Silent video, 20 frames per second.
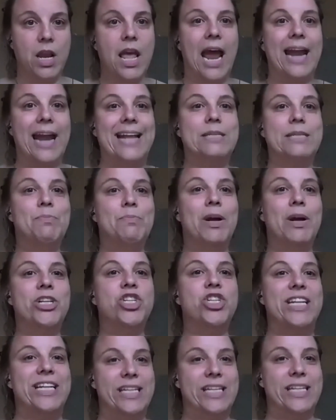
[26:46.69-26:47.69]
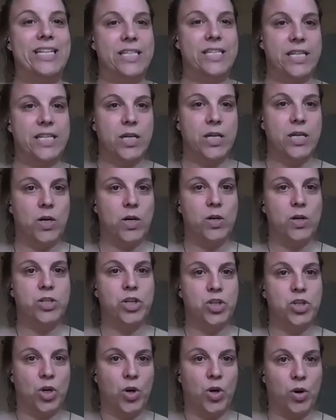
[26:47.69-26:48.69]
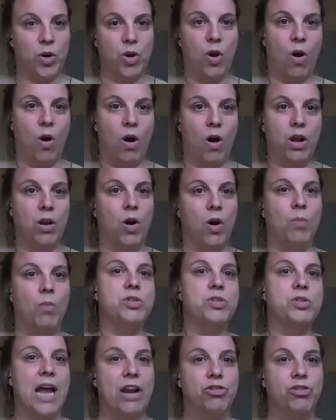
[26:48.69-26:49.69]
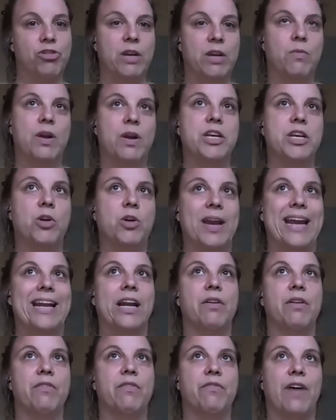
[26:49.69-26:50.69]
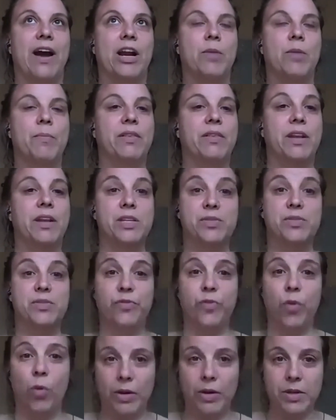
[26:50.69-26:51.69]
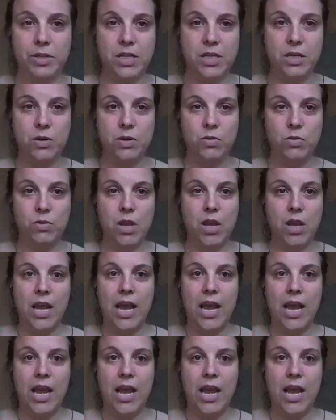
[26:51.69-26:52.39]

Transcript: And it's much easier to turn on almost naturally when you're in an environment that is foreign to you,